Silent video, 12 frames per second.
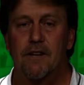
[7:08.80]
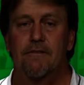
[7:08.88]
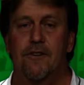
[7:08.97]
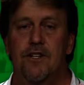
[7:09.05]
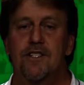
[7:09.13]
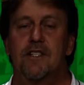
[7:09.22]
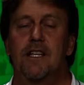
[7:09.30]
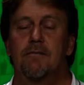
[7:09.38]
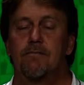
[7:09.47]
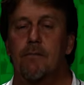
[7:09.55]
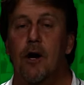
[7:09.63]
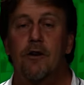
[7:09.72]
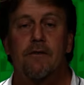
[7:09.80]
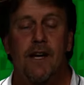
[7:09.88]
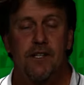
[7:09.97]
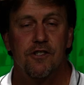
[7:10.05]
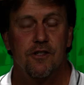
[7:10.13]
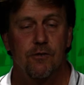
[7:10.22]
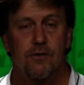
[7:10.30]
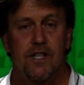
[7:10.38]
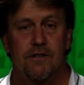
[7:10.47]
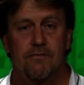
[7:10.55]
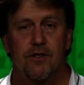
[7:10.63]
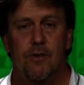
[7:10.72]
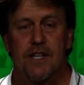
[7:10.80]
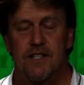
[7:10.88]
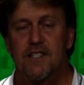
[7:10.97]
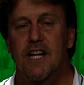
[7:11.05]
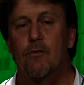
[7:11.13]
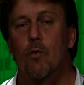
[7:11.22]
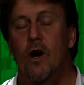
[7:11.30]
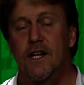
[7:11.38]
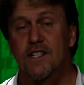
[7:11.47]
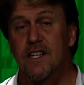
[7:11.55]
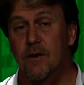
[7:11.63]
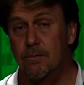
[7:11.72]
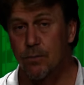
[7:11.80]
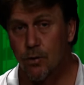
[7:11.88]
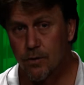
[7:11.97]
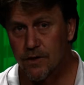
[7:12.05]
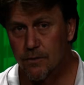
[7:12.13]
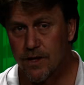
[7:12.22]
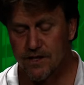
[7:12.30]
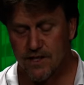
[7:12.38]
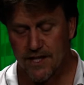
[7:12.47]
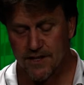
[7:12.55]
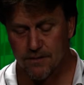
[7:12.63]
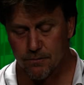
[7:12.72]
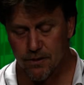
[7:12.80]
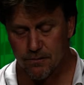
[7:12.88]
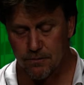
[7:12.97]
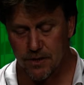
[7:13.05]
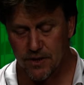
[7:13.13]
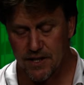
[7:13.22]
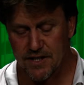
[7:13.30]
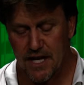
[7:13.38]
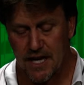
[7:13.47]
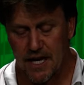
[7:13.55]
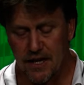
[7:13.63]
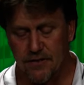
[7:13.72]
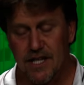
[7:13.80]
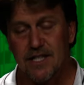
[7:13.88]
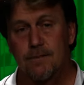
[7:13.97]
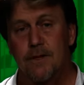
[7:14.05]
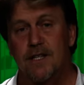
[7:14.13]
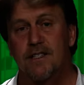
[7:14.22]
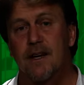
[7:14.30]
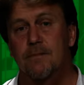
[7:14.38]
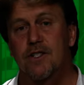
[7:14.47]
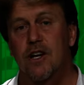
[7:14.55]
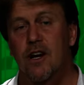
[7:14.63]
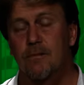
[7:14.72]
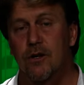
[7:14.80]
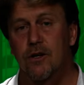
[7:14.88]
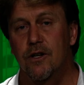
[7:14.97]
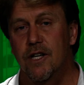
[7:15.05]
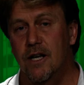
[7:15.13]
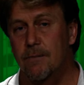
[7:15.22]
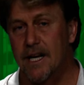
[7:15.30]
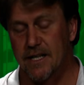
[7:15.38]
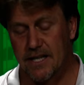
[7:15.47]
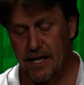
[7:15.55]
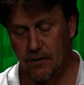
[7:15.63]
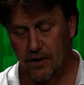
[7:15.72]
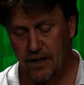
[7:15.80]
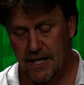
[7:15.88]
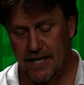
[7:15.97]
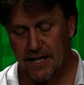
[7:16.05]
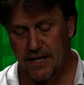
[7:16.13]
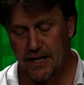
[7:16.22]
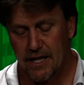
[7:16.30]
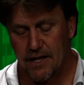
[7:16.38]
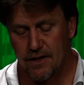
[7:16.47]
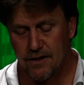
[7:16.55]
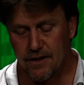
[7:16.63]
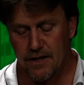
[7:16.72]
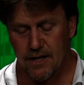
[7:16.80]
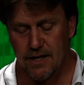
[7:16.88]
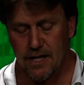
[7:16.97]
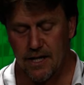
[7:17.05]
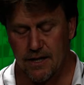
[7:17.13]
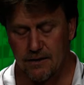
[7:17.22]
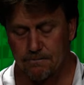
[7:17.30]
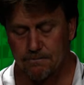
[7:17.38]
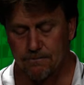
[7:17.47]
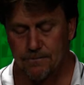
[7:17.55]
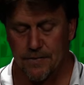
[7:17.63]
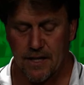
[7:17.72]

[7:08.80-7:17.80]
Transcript: Firstly, motivate you to understand why it's so important to understand some probabilities, and then spend some time learning about calculating the